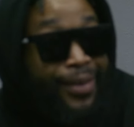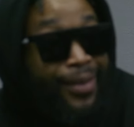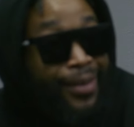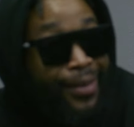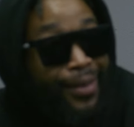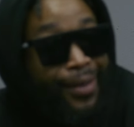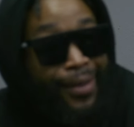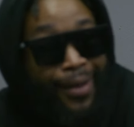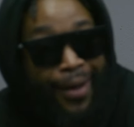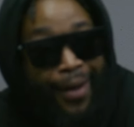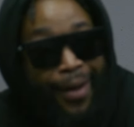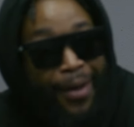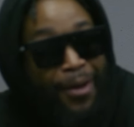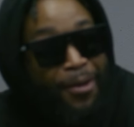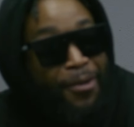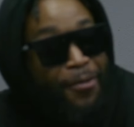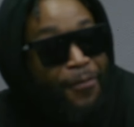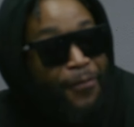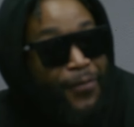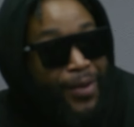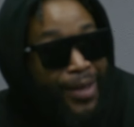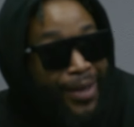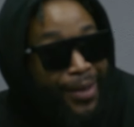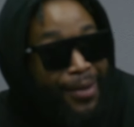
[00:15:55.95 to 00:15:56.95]
You feel
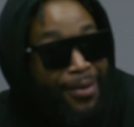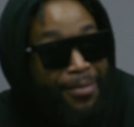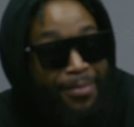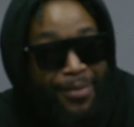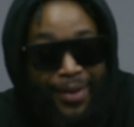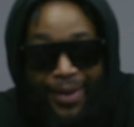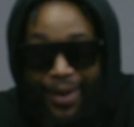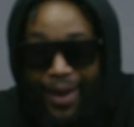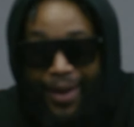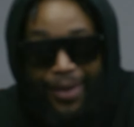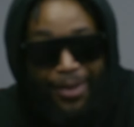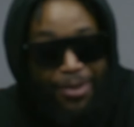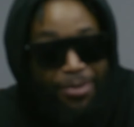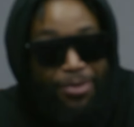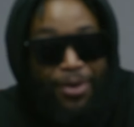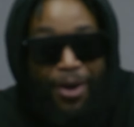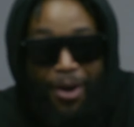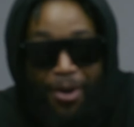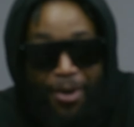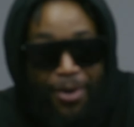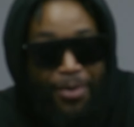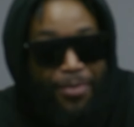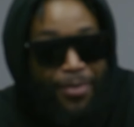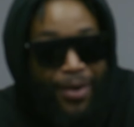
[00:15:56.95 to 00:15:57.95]
me? Like you the only one
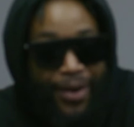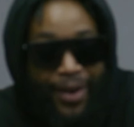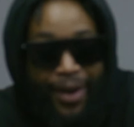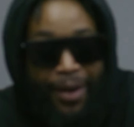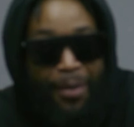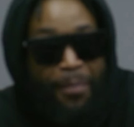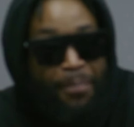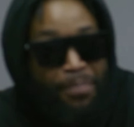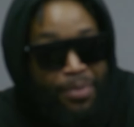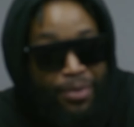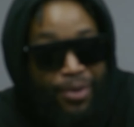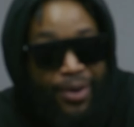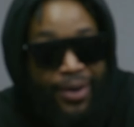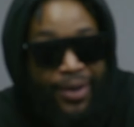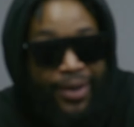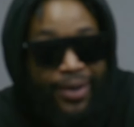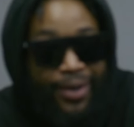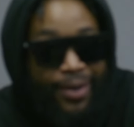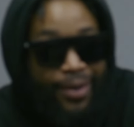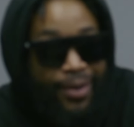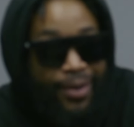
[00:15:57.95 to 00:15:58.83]
that can pull it. So